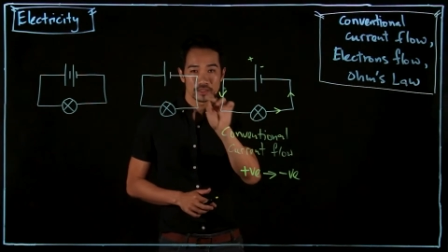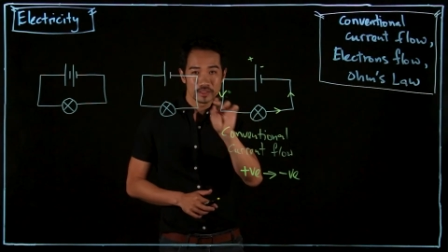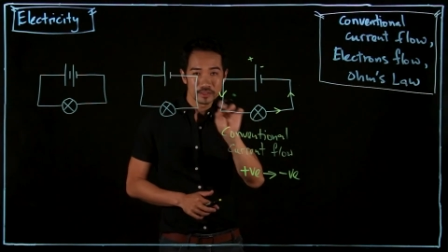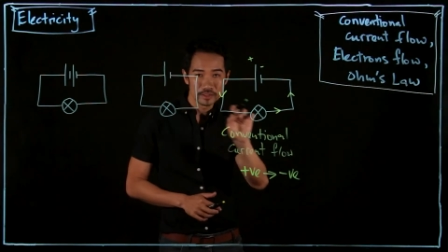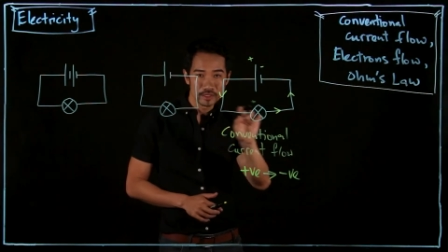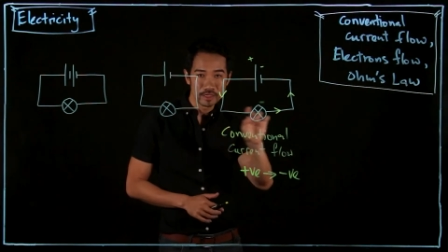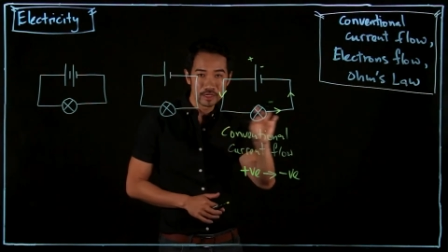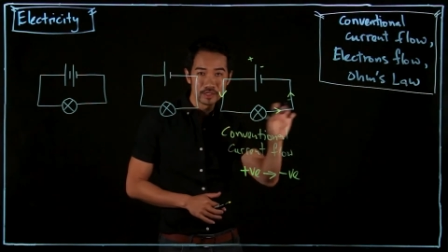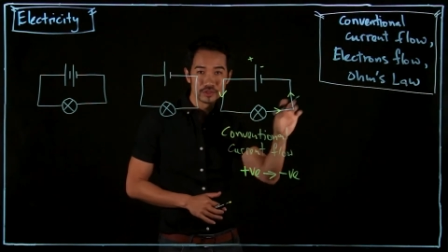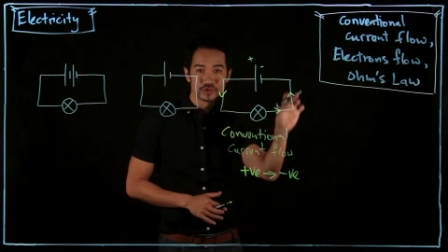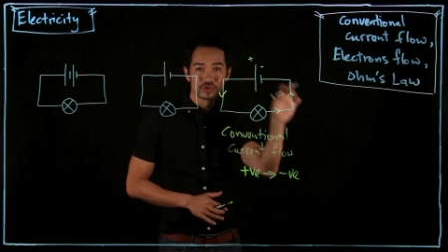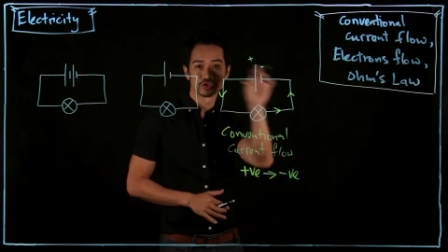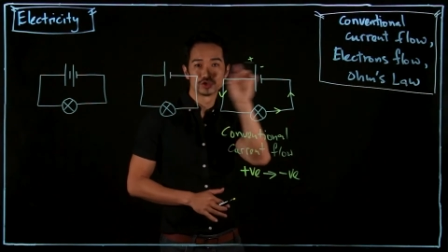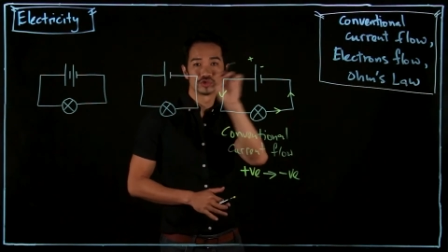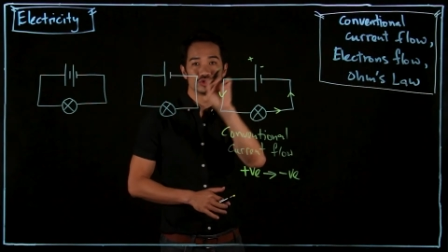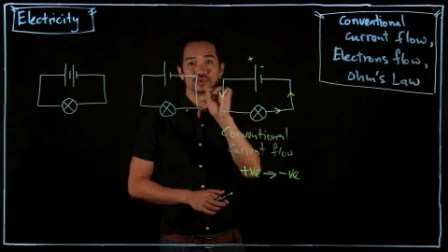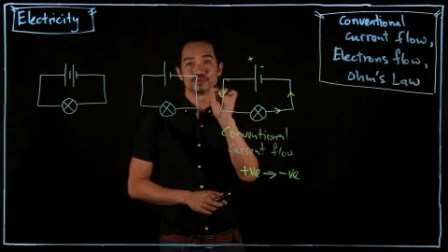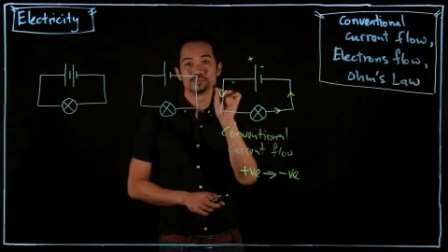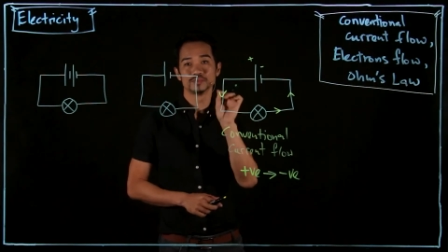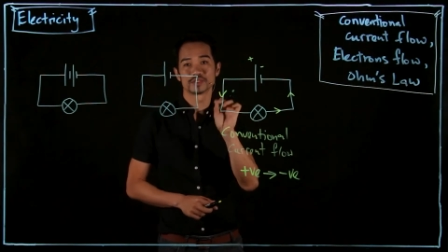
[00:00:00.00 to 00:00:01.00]
the
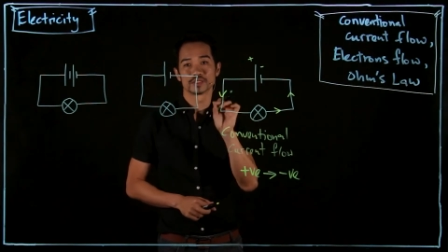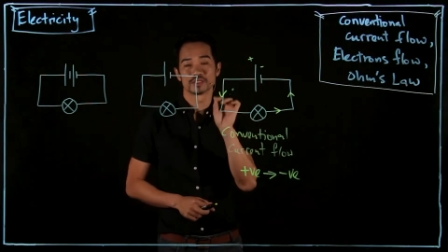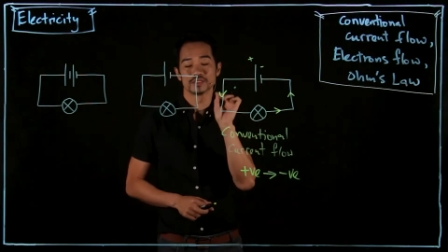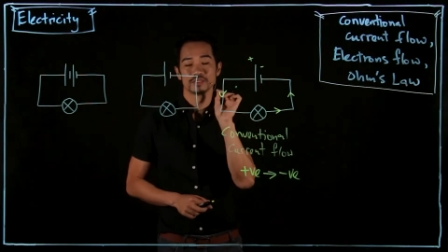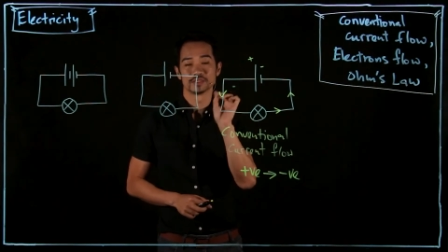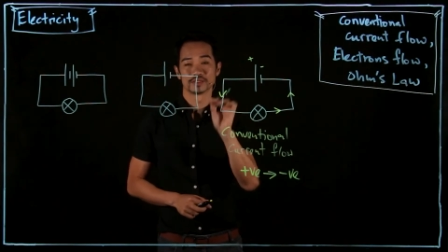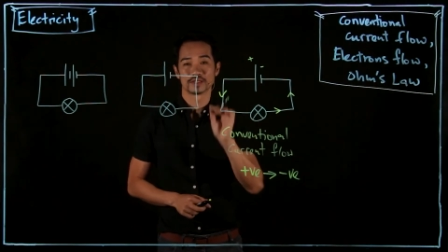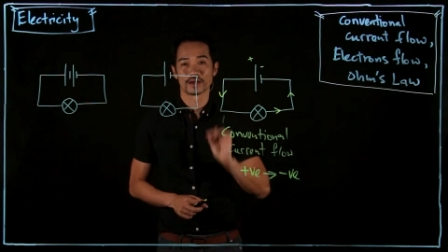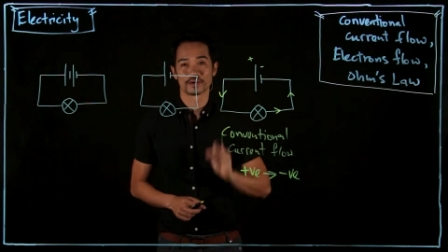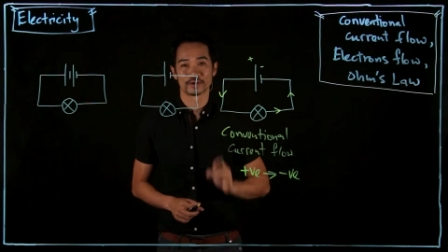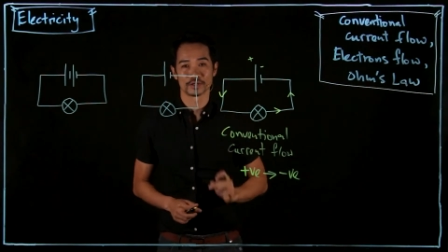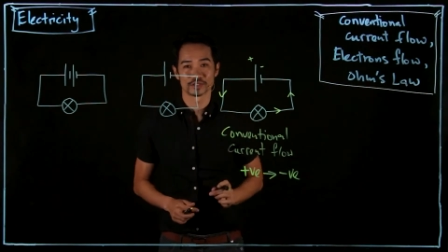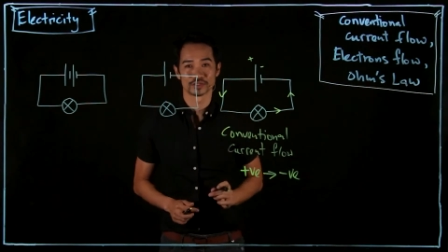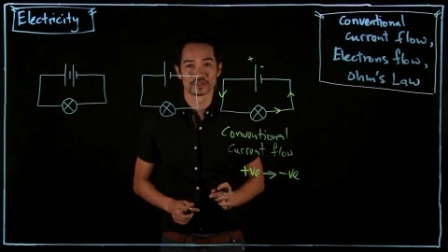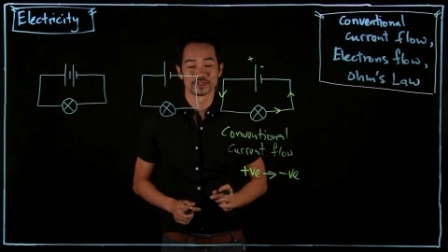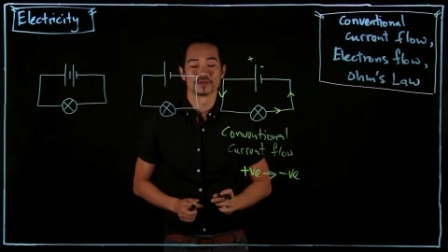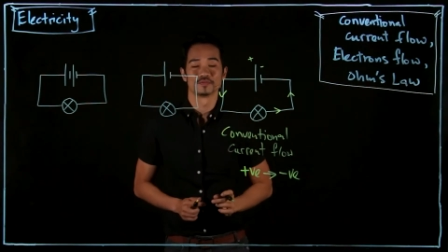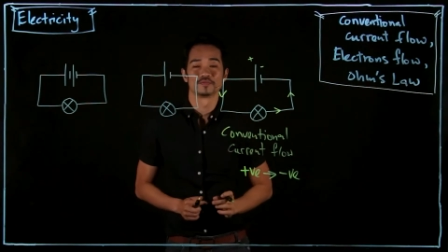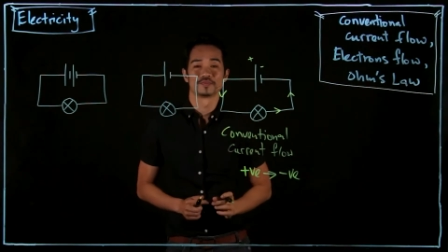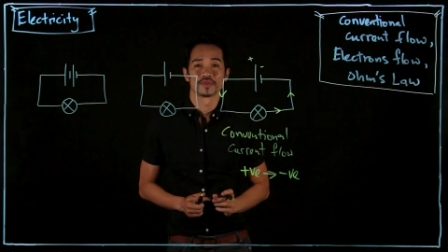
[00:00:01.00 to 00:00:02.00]
assumed
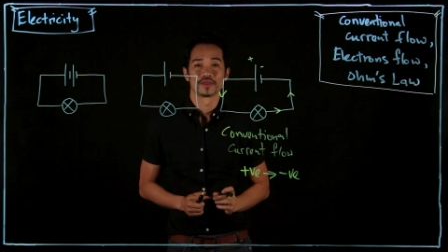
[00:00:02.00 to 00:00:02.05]
direction.